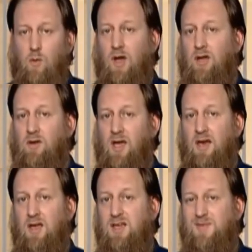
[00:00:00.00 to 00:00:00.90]
the way you
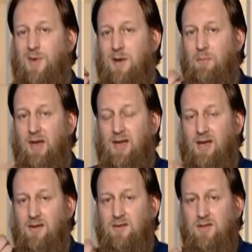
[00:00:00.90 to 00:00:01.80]
get it is by
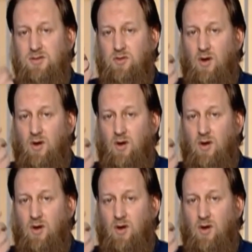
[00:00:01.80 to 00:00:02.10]
making this